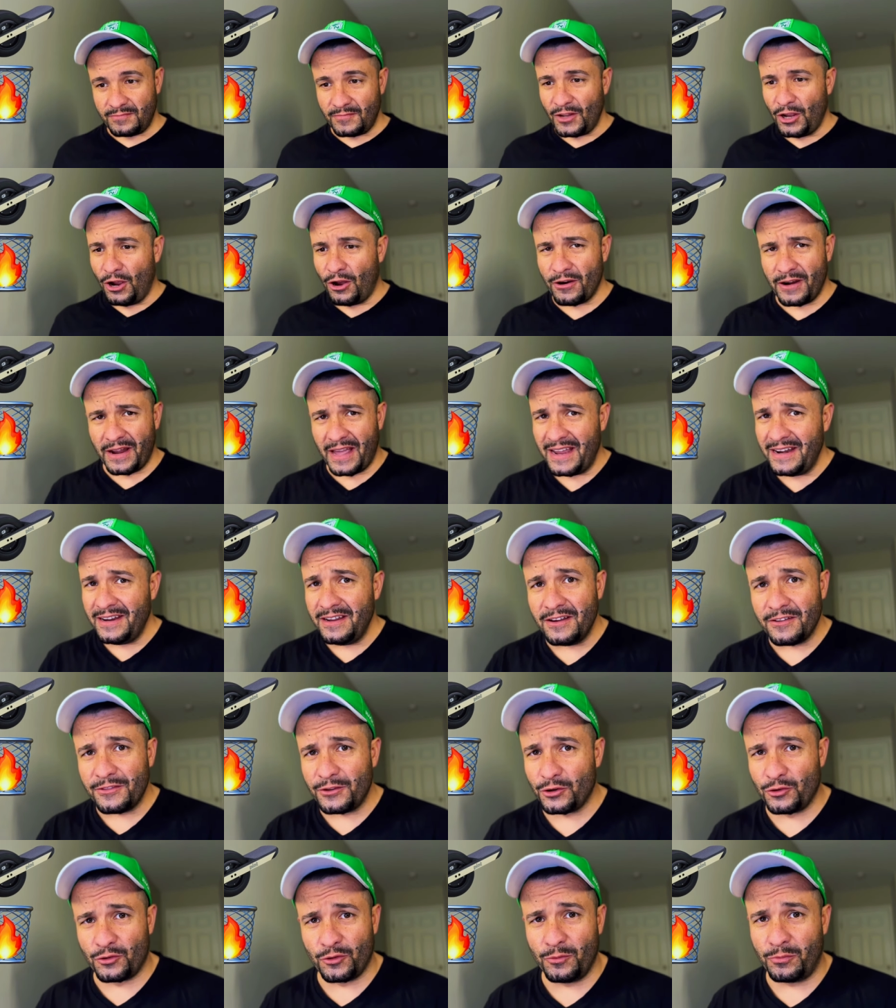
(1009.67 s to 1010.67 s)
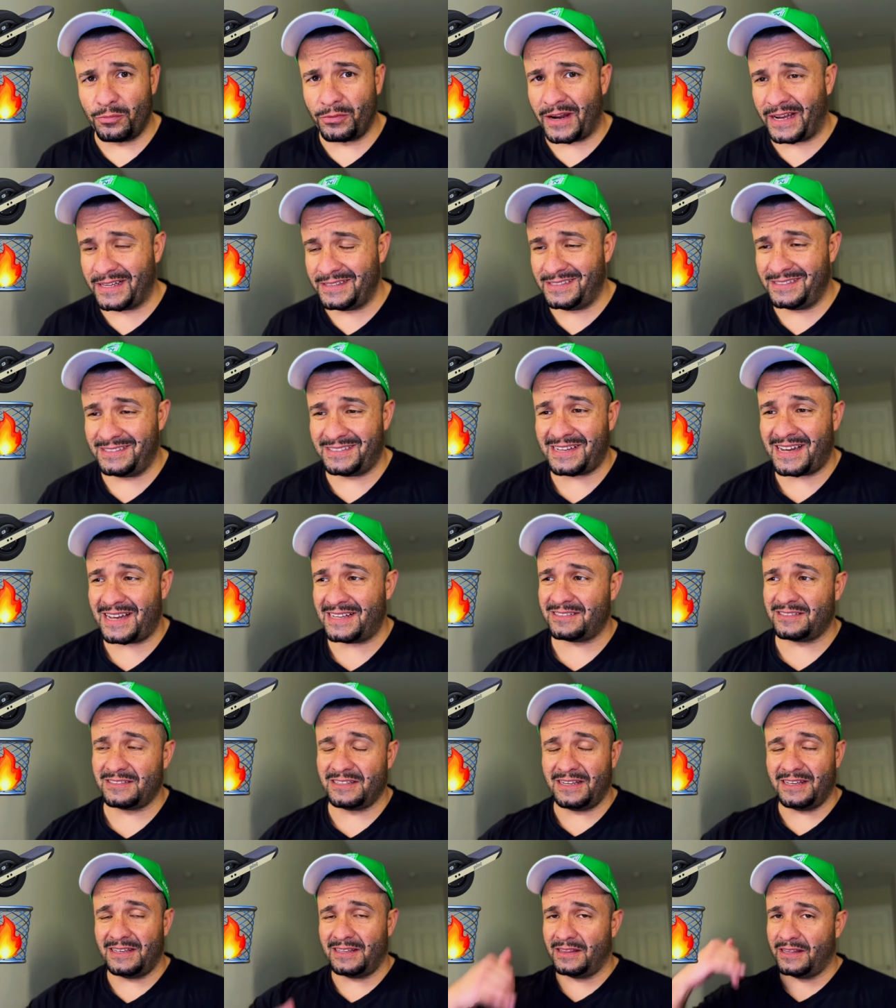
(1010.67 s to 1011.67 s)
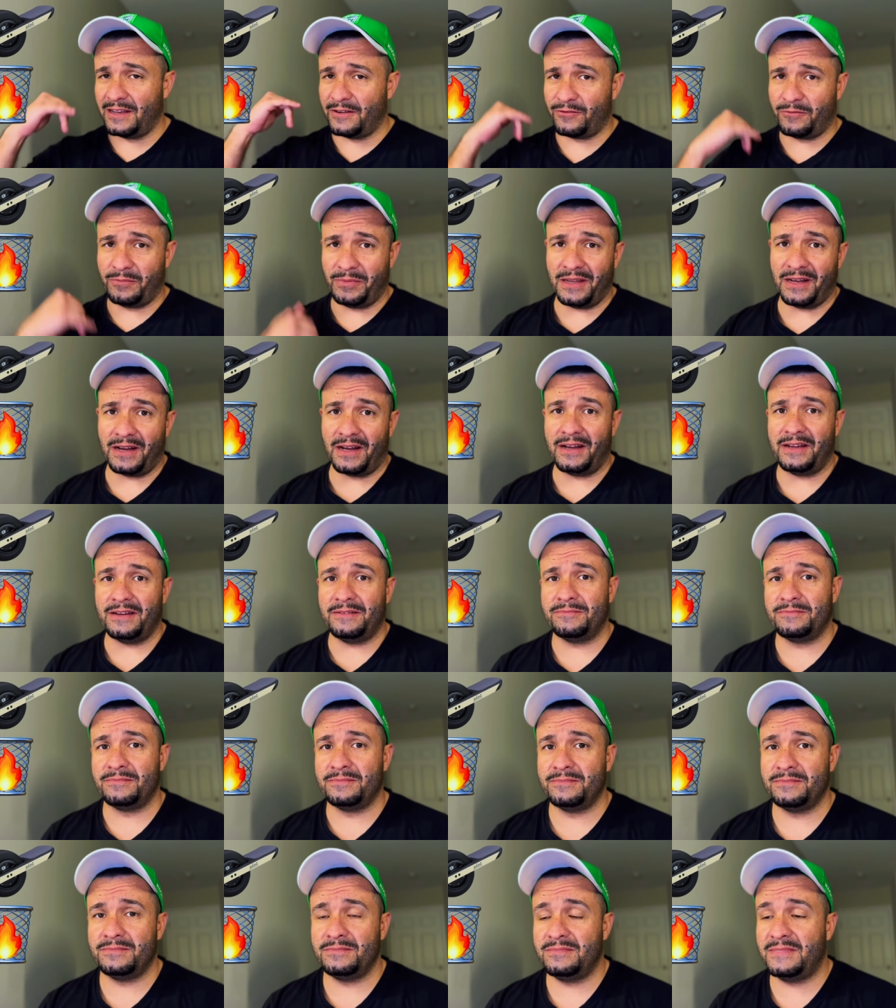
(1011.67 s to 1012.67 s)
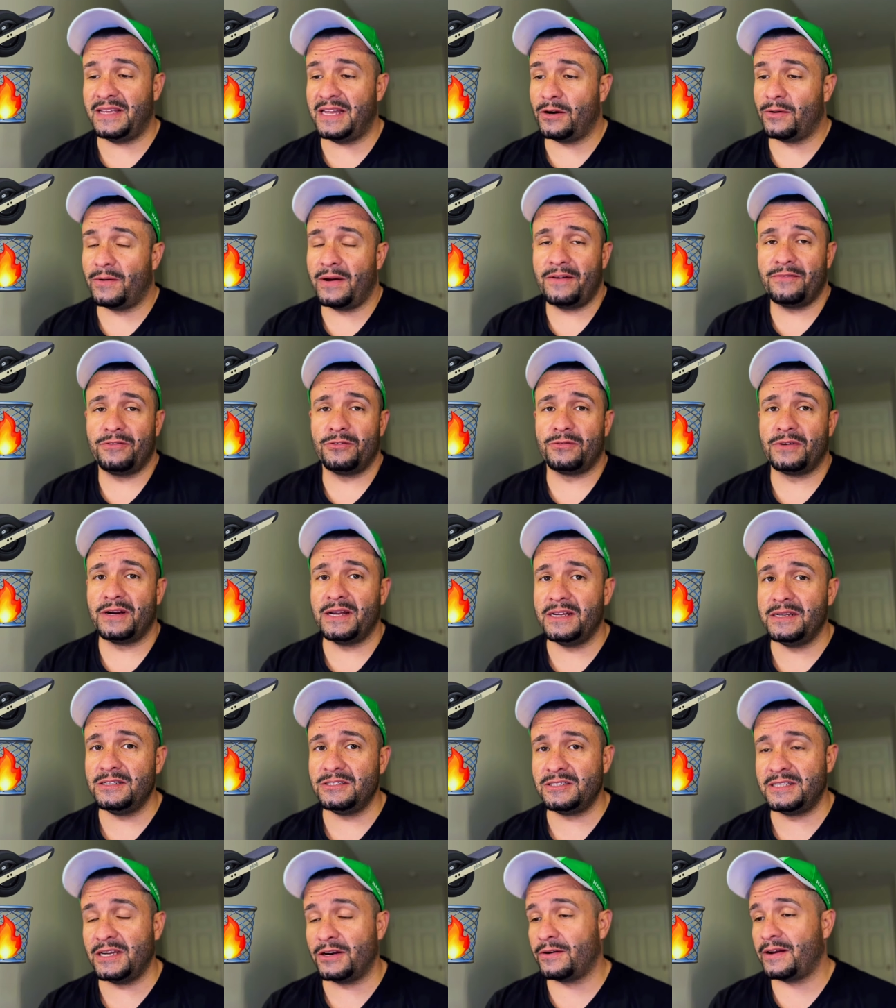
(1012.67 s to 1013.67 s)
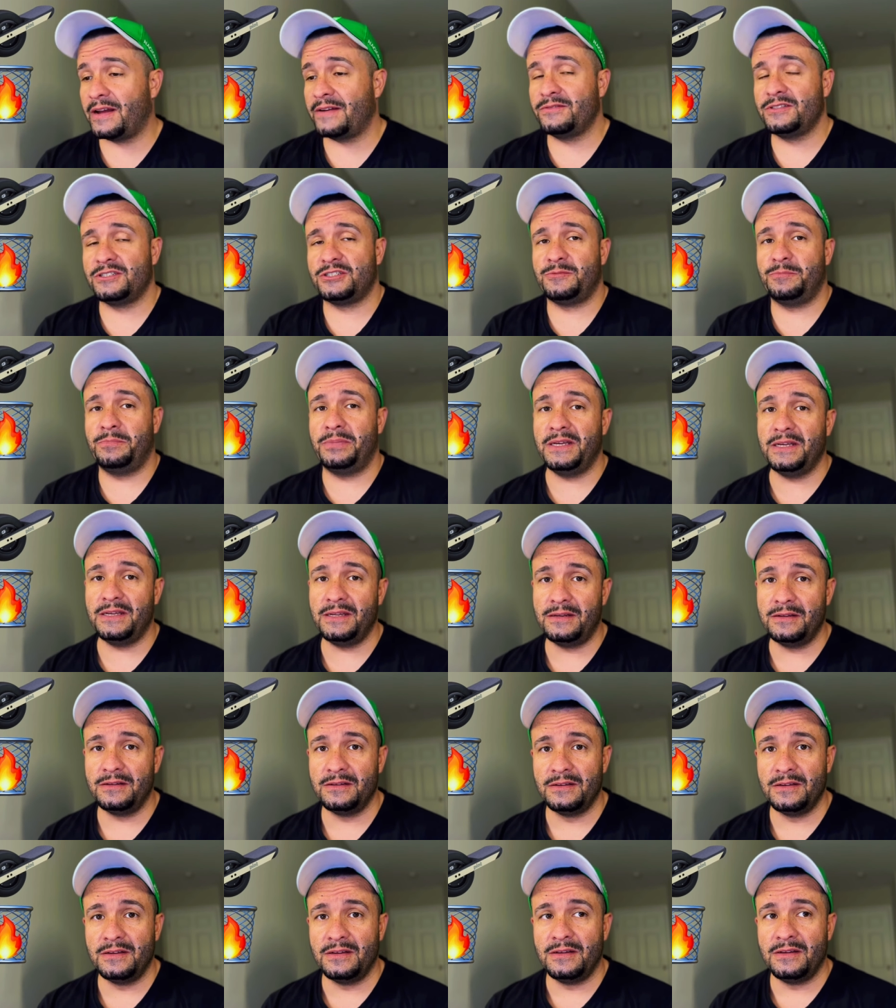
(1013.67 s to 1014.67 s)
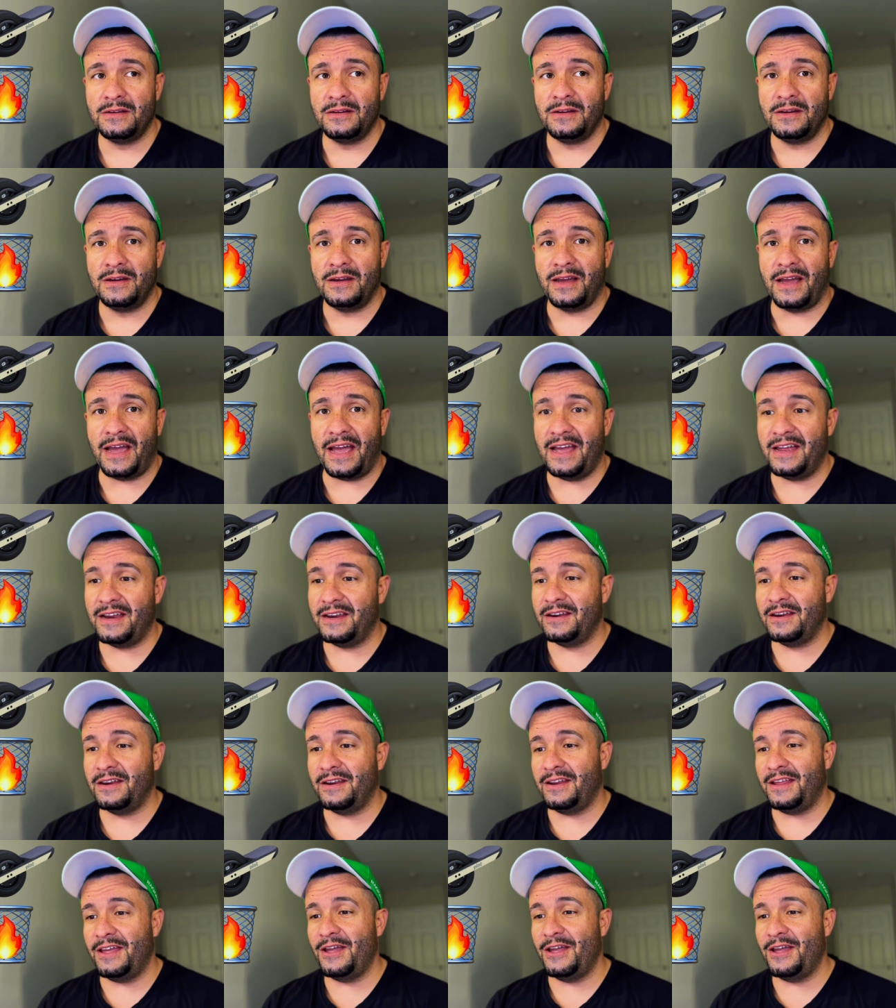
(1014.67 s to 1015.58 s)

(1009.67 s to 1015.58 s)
on any other group ride, these guys are getting left behind. They don't have the range. They don't have the speed. And